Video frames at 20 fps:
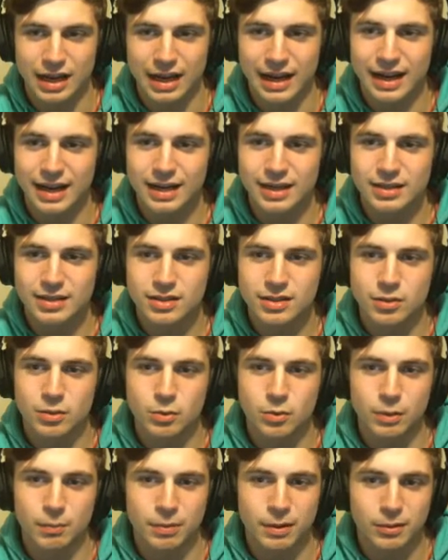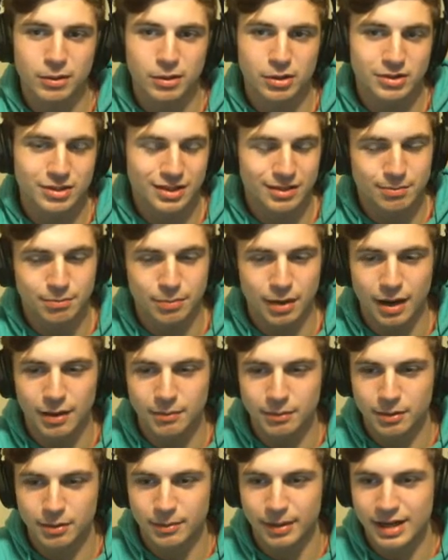and what people are using
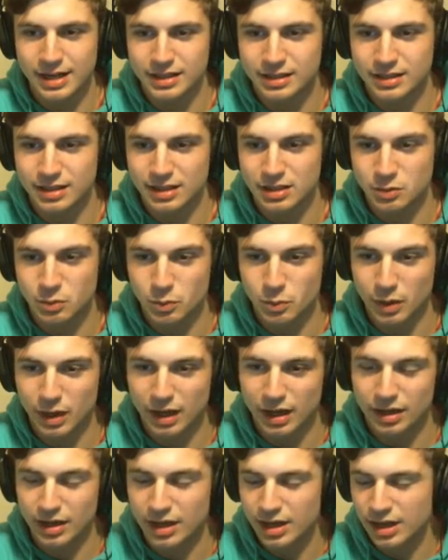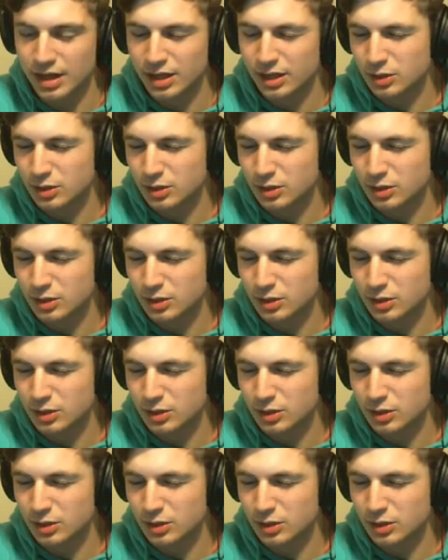bomber mice as well.